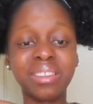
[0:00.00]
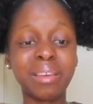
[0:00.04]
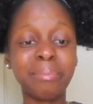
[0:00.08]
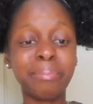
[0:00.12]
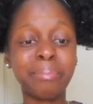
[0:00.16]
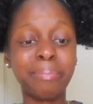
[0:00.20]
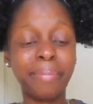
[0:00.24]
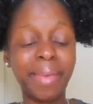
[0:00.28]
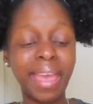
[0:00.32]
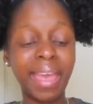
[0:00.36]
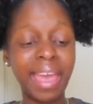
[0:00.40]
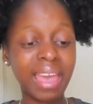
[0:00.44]
a
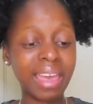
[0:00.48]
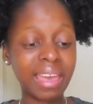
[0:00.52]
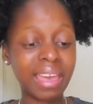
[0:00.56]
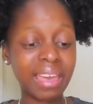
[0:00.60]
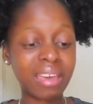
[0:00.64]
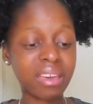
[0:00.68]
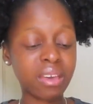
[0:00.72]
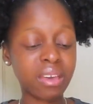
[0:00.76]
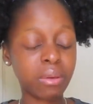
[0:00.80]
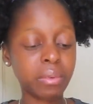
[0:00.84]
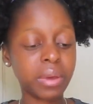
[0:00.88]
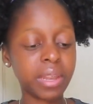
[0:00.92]
bag?
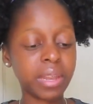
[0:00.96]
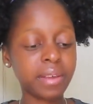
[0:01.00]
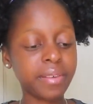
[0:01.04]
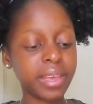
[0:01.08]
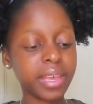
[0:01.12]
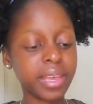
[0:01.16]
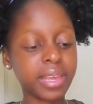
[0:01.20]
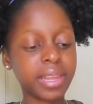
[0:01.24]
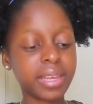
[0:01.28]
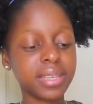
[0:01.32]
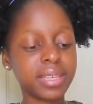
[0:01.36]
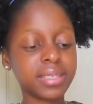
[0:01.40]
Whatever
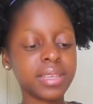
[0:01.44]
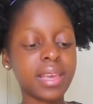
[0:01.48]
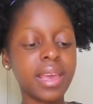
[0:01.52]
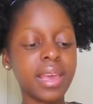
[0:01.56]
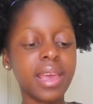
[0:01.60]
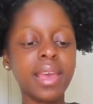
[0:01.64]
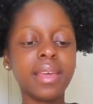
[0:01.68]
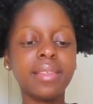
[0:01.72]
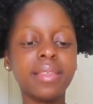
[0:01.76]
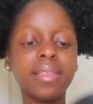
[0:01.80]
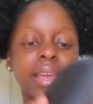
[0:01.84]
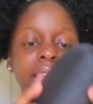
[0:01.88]
it is,
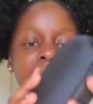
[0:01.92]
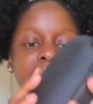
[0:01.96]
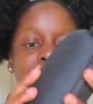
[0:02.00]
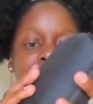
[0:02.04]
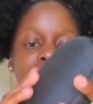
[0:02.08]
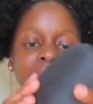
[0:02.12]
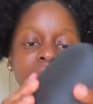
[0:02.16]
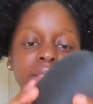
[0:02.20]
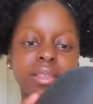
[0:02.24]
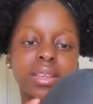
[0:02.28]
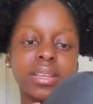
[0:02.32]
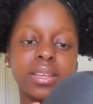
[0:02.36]
they came
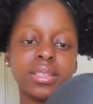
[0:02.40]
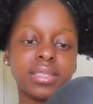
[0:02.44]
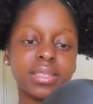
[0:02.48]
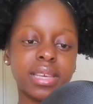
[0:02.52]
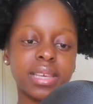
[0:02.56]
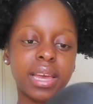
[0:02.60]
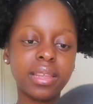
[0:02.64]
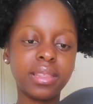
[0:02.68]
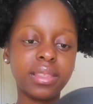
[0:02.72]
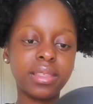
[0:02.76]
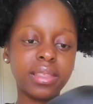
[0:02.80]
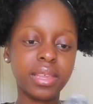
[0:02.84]
in
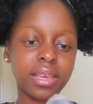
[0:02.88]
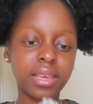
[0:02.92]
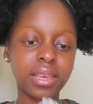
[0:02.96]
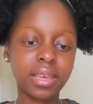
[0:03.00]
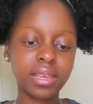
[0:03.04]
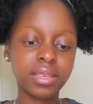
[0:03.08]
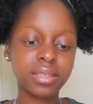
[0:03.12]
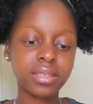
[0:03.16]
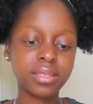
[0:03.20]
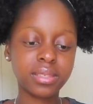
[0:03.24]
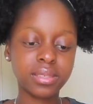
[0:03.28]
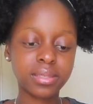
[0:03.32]
inside
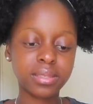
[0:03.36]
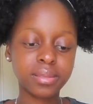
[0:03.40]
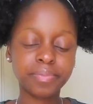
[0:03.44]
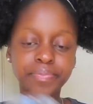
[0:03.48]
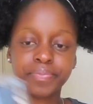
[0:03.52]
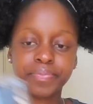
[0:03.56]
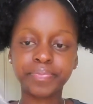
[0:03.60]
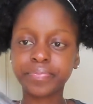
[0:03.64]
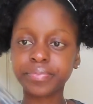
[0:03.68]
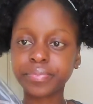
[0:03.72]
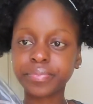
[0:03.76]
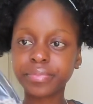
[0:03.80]
this,
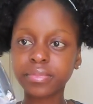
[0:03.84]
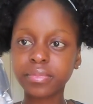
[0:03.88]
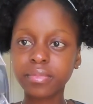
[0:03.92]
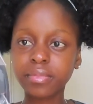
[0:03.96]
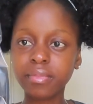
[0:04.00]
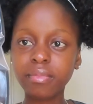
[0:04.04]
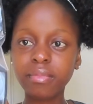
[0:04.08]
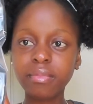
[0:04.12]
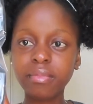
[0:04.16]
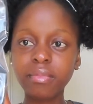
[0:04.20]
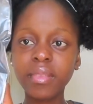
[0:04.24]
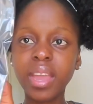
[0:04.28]

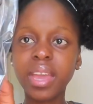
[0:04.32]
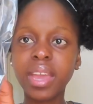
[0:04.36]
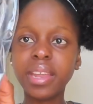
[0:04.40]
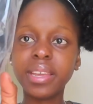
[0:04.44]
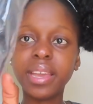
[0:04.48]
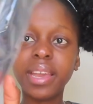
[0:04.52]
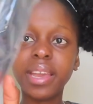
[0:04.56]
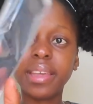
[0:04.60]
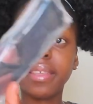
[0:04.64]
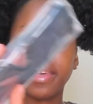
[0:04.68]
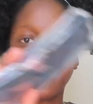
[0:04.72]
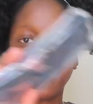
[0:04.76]
and
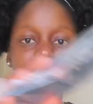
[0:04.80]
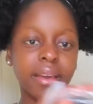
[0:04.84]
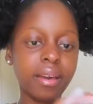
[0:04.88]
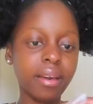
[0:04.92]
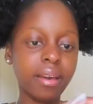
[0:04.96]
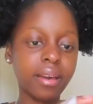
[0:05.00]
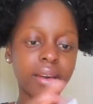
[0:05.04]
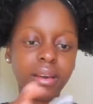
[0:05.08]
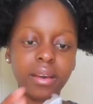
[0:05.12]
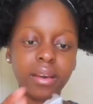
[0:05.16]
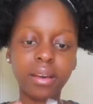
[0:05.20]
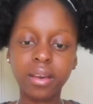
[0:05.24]
here they
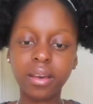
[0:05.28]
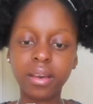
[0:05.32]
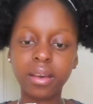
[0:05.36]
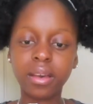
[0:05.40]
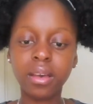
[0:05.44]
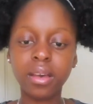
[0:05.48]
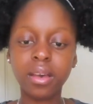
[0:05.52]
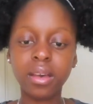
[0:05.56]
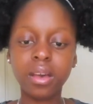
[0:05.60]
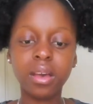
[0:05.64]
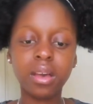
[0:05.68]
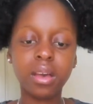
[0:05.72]
are.
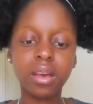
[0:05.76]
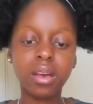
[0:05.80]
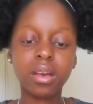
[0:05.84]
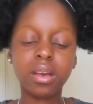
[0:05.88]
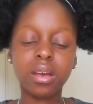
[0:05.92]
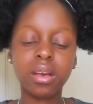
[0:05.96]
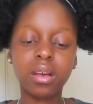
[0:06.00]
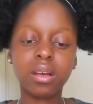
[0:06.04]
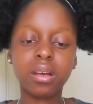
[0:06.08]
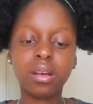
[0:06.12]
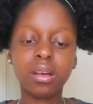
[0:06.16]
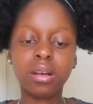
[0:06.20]

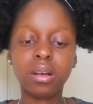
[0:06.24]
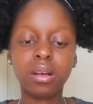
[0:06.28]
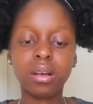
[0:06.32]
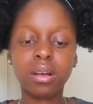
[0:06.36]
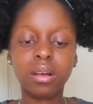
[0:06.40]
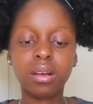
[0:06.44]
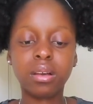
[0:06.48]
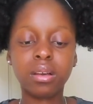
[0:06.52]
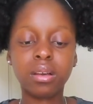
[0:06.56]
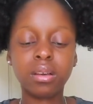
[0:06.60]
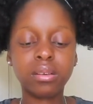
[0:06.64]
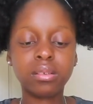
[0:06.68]

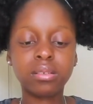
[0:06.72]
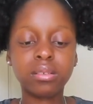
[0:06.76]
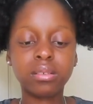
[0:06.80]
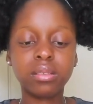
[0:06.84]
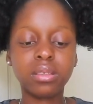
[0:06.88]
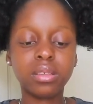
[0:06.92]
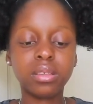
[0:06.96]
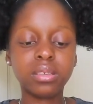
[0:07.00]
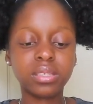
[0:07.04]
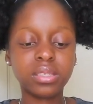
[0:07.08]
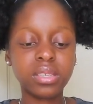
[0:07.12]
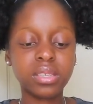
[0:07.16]
I
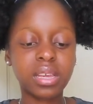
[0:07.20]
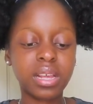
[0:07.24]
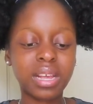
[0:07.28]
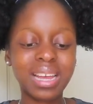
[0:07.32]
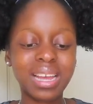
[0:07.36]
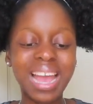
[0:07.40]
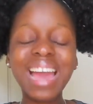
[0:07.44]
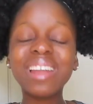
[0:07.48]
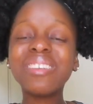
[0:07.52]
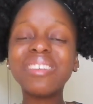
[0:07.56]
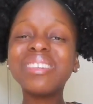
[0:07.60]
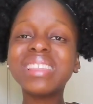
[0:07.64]

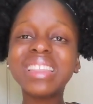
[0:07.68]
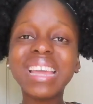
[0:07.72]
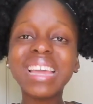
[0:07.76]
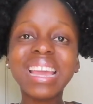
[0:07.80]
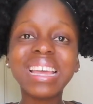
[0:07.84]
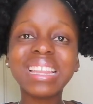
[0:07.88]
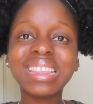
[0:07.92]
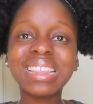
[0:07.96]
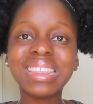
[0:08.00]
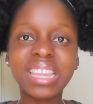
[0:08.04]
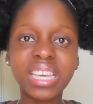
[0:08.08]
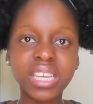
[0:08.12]
don't
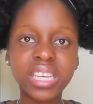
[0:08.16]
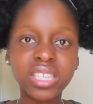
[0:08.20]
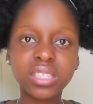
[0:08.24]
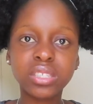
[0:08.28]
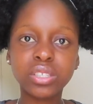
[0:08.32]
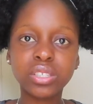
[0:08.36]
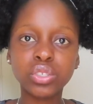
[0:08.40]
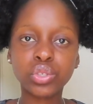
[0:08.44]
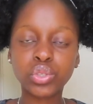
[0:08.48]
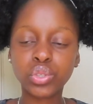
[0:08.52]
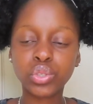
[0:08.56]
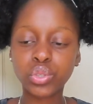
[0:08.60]
think this
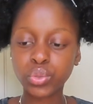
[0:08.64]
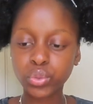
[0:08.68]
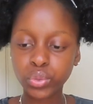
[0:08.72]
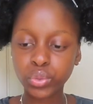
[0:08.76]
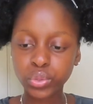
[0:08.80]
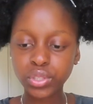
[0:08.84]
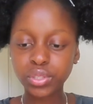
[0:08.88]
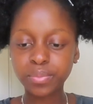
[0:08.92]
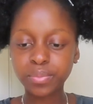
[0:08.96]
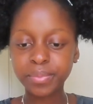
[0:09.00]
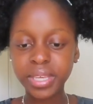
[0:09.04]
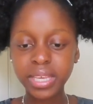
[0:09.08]

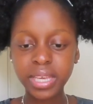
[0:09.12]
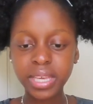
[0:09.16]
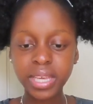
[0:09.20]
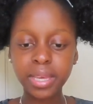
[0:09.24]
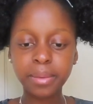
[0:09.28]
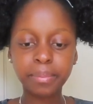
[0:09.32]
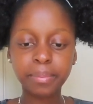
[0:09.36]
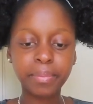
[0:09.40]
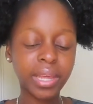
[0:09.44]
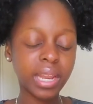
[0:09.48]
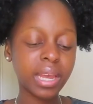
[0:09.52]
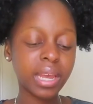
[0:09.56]
suit
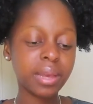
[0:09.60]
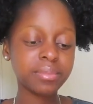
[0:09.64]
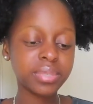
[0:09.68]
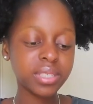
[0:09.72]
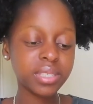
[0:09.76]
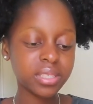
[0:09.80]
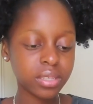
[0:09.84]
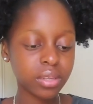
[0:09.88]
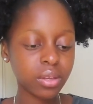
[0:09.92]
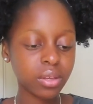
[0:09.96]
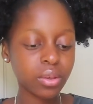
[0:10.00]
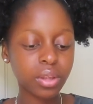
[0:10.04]
me, but I'm
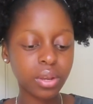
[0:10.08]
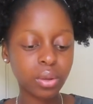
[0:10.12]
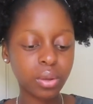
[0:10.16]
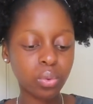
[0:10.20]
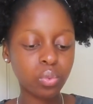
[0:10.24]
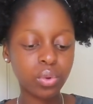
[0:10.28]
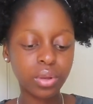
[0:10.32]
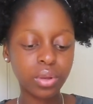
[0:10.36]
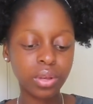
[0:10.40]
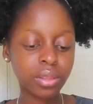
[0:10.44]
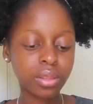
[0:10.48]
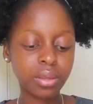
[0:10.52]
still gonna
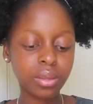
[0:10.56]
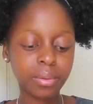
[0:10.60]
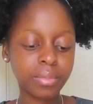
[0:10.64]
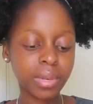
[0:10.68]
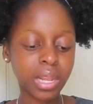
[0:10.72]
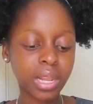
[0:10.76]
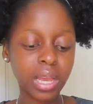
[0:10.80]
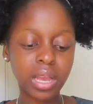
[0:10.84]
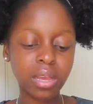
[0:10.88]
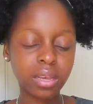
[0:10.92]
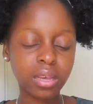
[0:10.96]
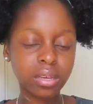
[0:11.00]
wear them.
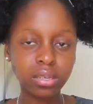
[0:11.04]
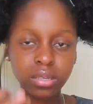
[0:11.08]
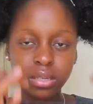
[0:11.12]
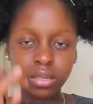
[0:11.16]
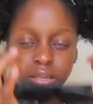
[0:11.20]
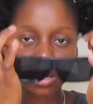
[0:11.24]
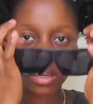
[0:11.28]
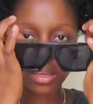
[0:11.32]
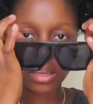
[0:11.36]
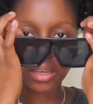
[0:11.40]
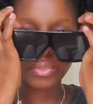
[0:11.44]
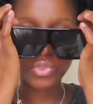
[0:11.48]
Like,
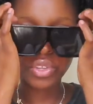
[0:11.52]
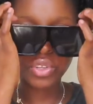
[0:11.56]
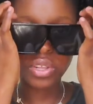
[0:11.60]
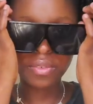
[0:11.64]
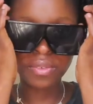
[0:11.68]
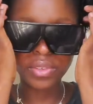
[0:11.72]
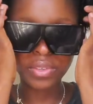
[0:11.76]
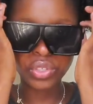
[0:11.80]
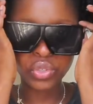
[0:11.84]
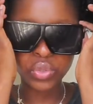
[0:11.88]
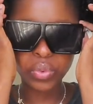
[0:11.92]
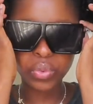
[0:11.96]
I'm not
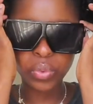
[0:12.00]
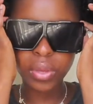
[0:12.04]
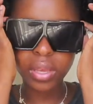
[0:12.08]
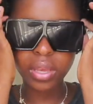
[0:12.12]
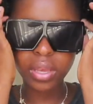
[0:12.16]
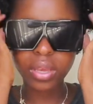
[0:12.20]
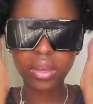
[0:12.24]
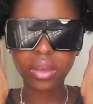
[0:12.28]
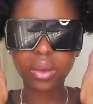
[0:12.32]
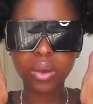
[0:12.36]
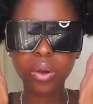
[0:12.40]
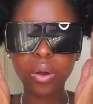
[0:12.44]
even
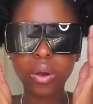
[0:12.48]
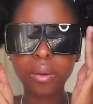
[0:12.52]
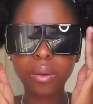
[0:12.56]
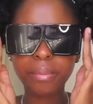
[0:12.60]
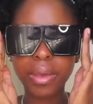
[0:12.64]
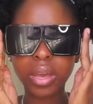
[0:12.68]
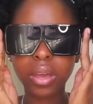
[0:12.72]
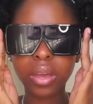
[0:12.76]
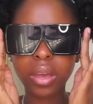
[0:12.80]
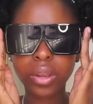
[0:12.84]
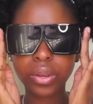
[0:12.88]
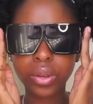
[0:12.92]
joking. Oh
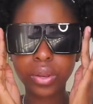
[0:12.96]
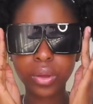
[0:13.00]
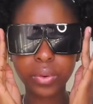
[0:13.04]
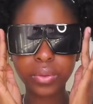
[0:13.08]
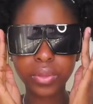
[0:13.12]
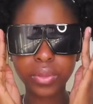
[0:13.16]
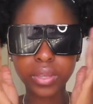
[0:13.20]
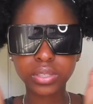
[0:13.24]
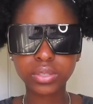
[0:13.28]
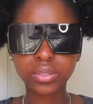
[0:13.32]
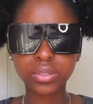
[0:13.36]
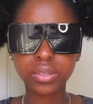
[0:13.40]
my god, no,
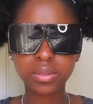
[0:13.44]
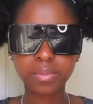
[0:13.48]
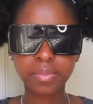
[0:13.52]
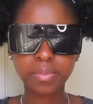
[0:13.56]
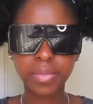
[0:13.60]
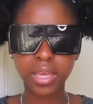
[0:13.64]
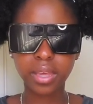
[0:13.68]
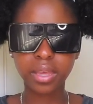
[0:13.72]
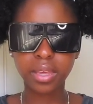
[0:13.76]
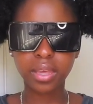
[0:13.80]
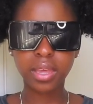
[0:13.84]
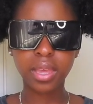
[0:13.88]
they suit
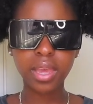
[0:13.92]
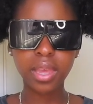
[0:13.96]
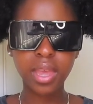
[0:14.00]
me.